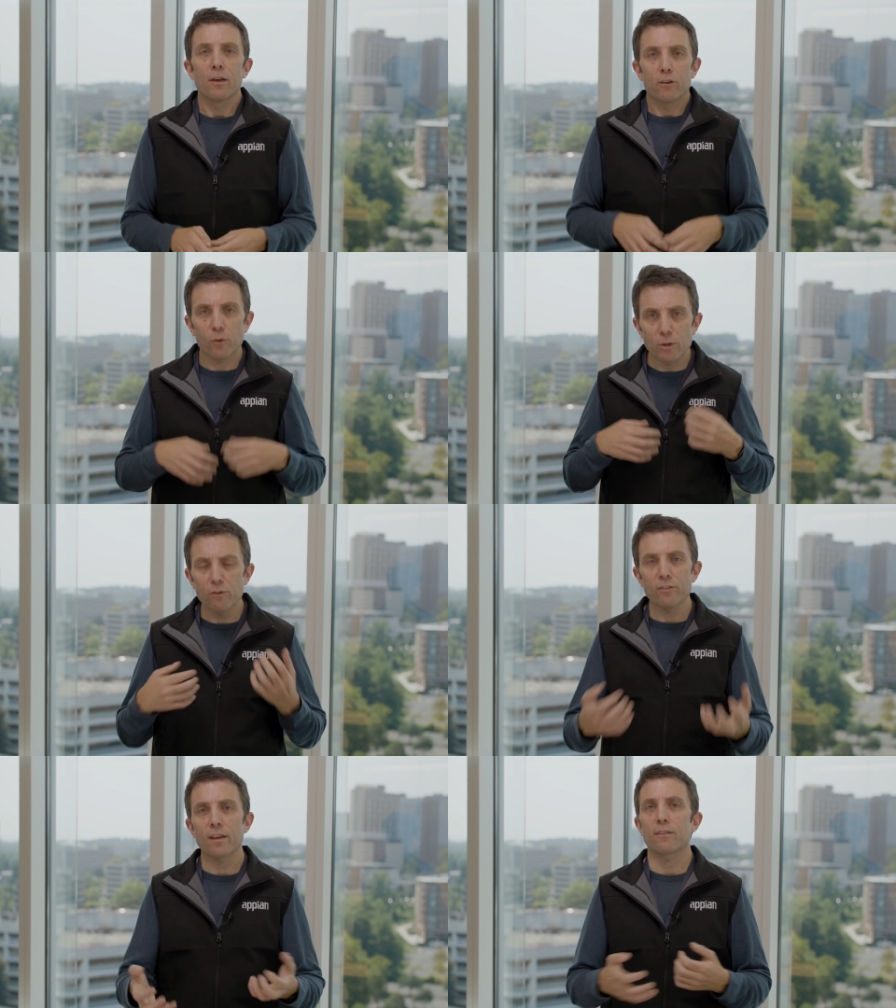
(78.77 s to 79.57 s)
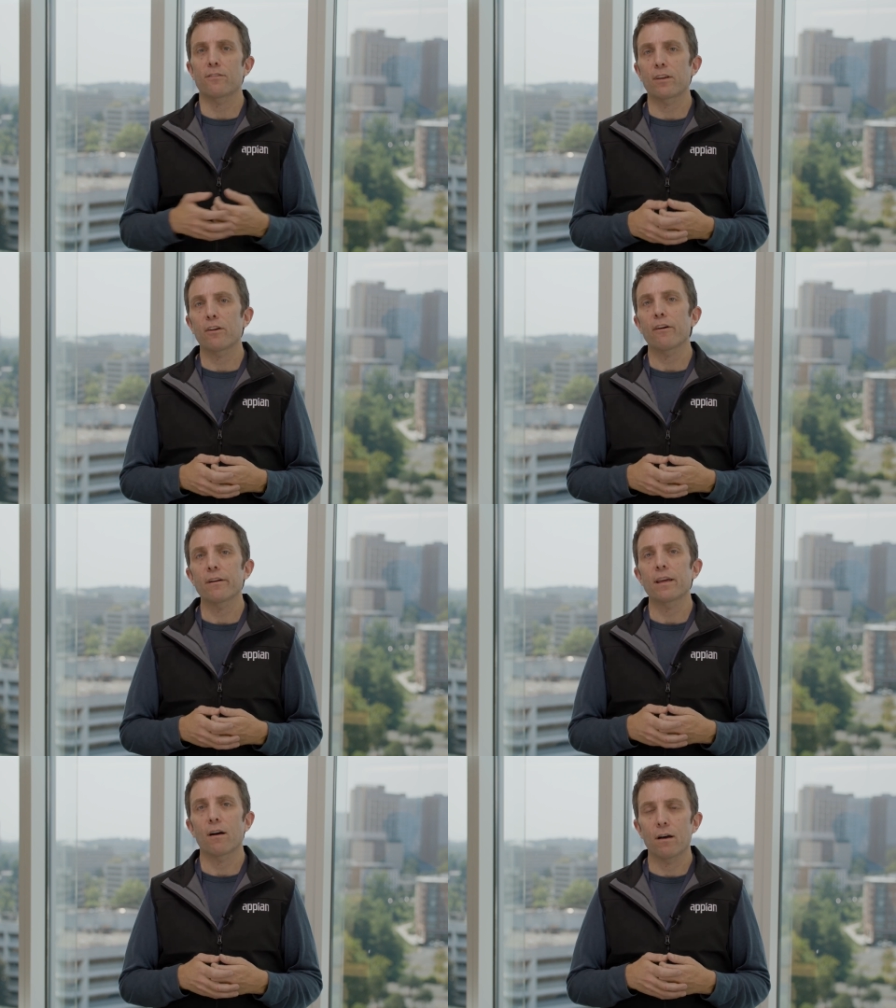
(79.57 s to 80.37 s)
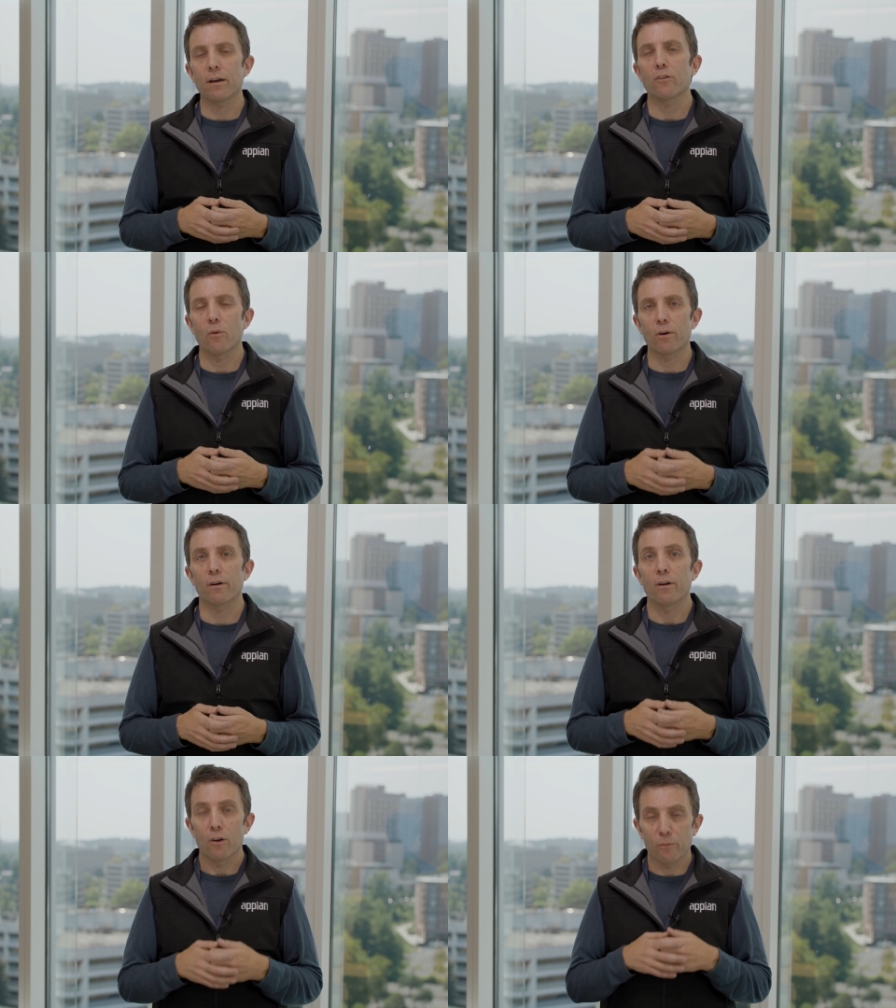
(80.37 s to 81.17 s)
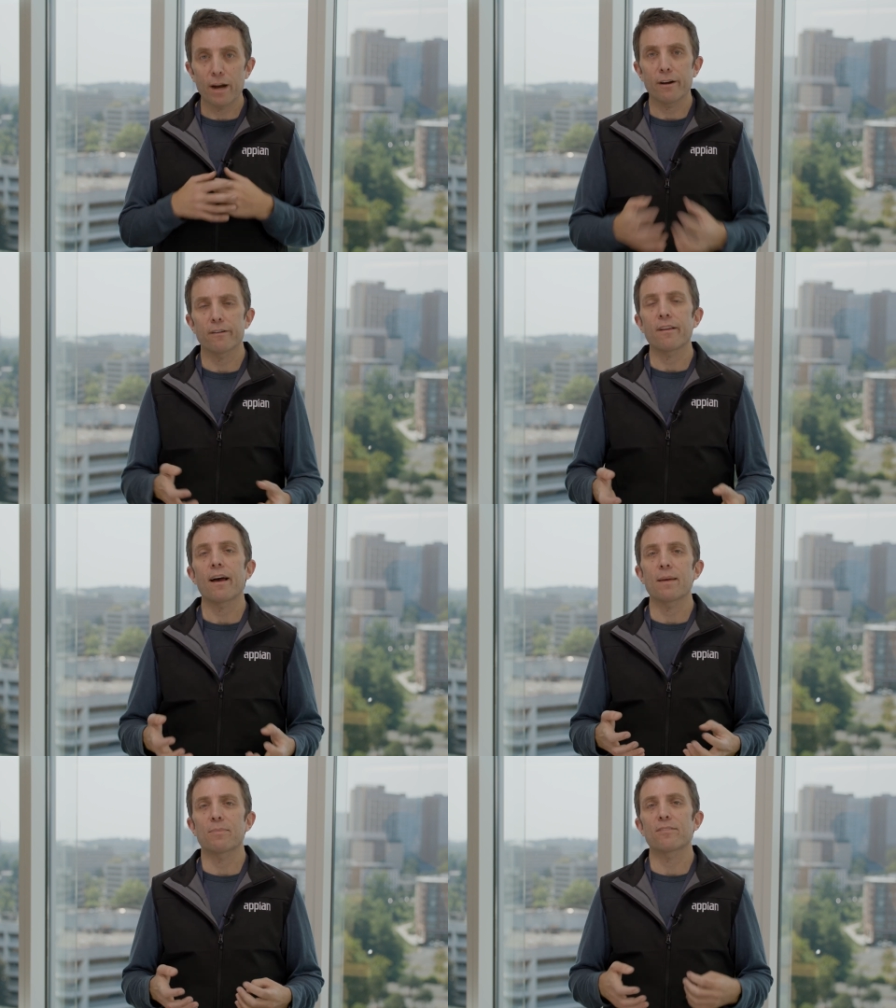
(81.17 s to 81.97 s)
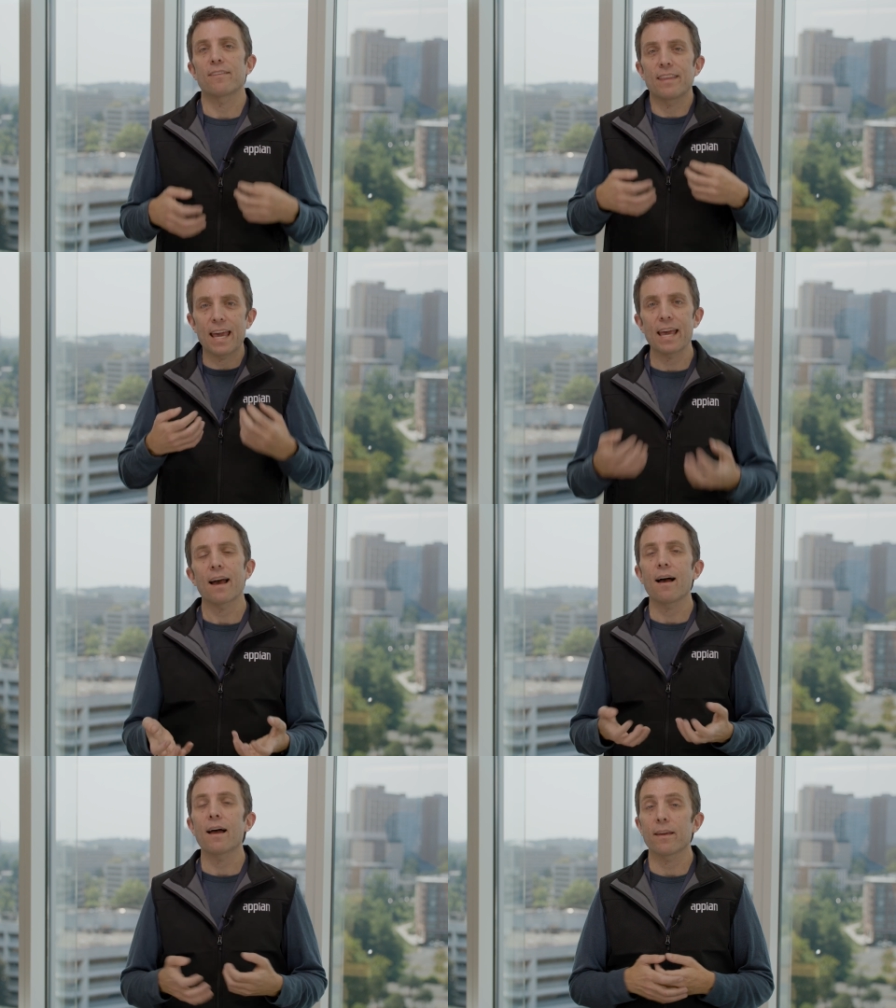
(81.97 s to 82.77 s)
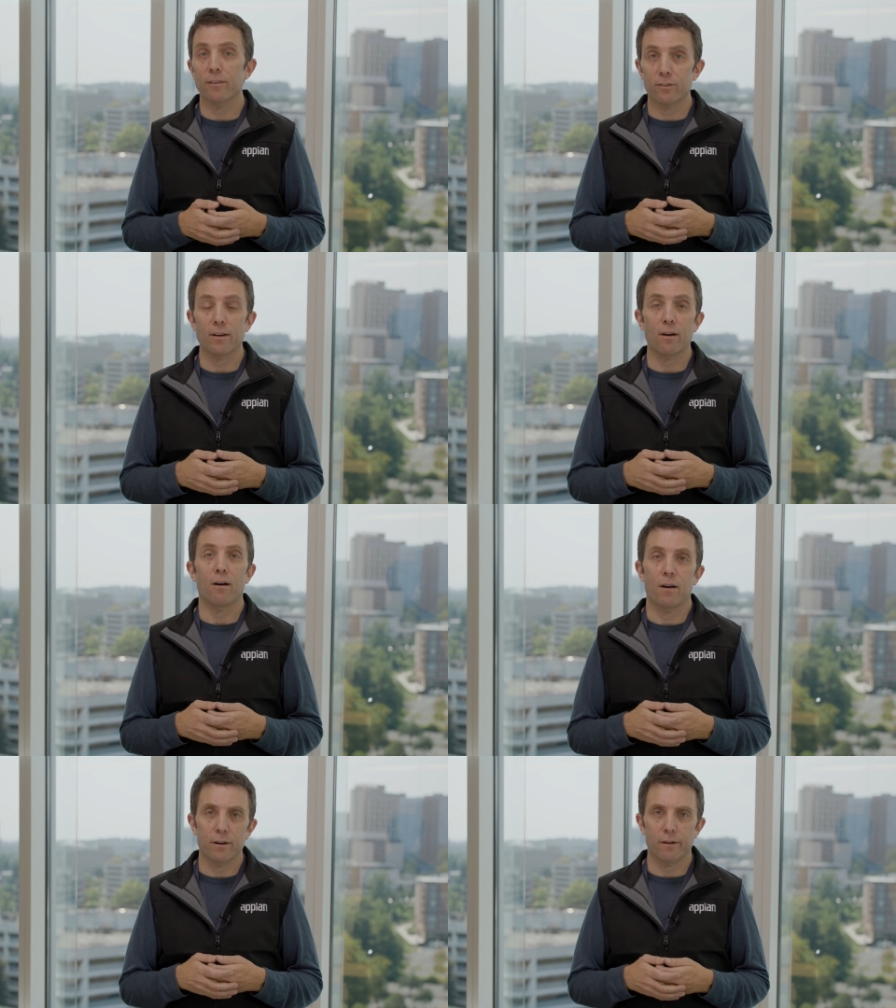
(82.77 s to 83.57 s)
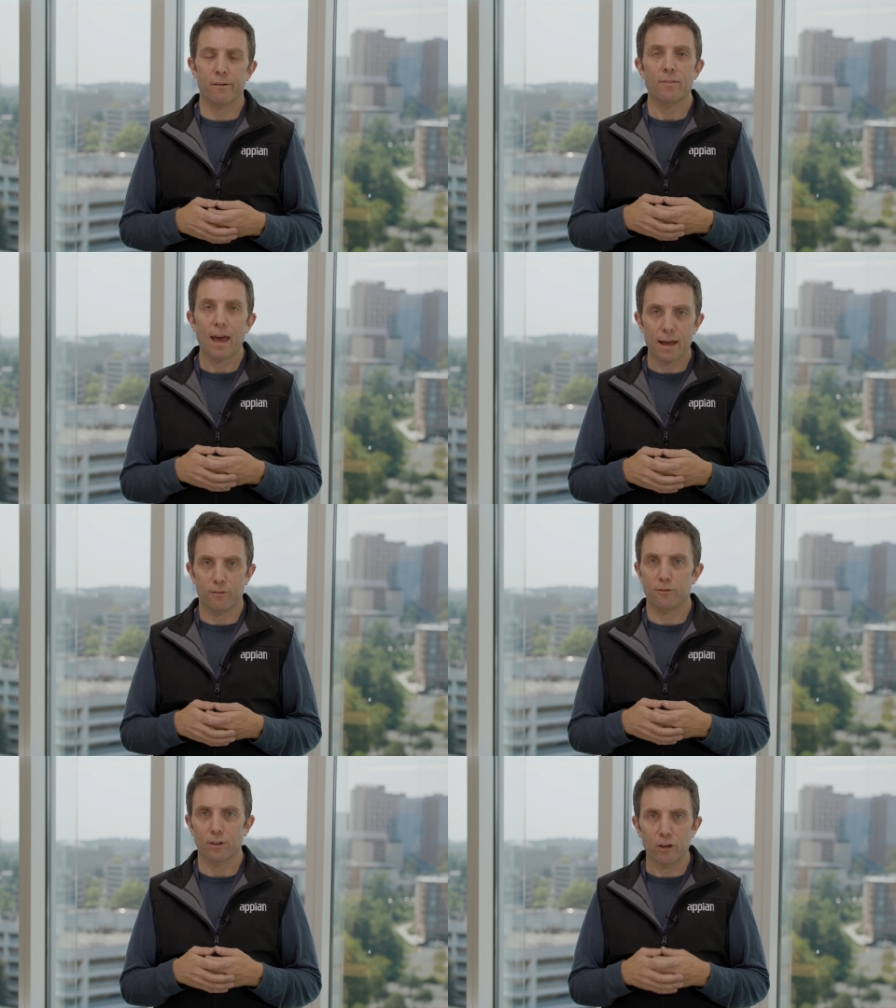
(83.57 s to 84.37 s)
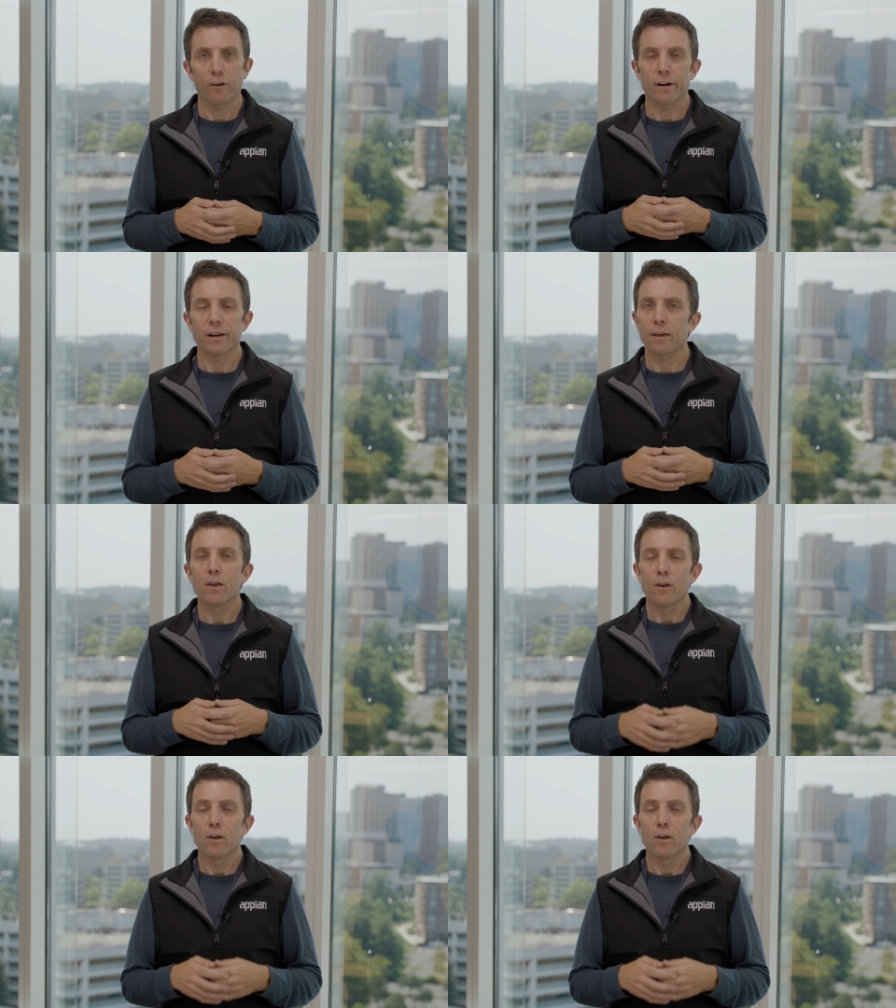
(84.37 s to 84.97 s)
So when you set the security on your record types, the AI is going to honor that security.